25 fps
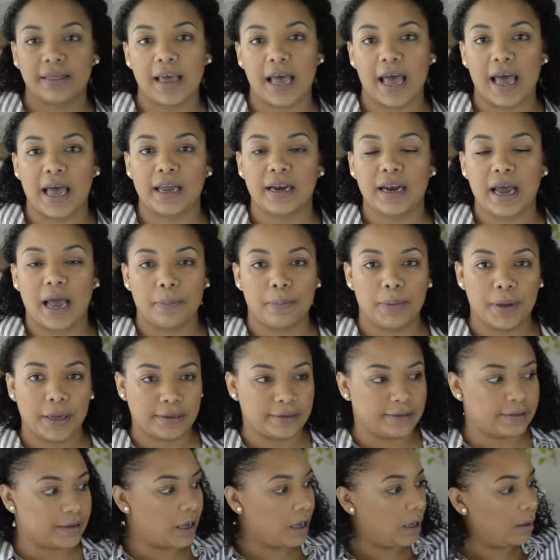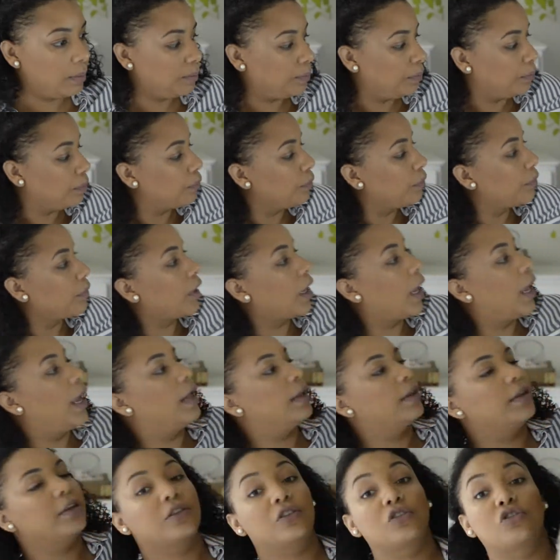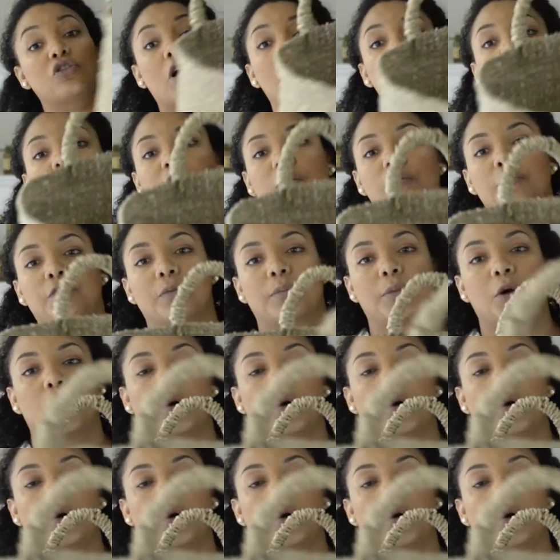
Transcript: that I picked up, and this is also from